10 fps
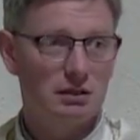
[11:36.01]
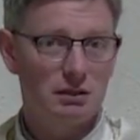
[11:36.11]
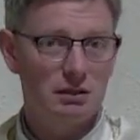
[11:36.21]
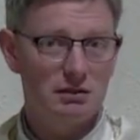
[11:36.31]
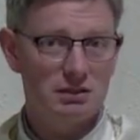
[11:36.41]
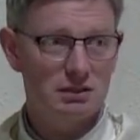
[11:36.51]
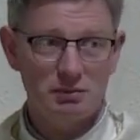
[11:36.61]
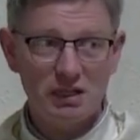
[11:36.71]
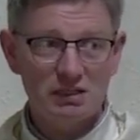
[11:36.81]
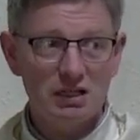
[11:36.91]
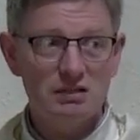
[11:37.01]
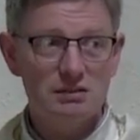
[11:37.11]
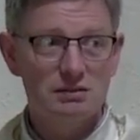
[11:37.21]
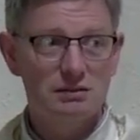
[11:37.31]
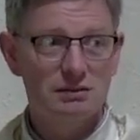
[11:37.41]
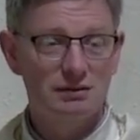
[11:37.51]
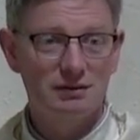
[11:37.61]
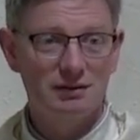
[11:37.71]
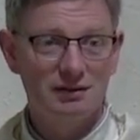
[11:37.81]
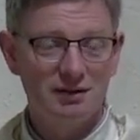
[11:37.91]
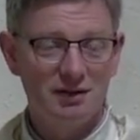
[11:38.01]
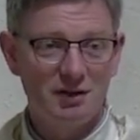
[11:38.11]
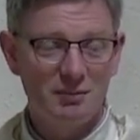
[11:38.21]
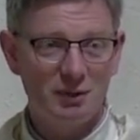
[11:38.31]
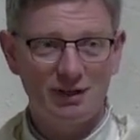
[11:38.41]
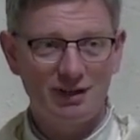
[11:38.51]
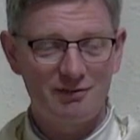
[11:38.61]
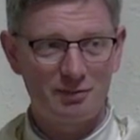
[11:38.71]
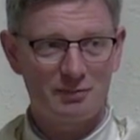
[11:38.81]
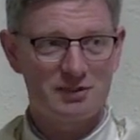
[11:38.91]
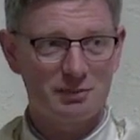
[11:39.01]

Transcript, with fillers: And you're sitting down making tents. But like for St.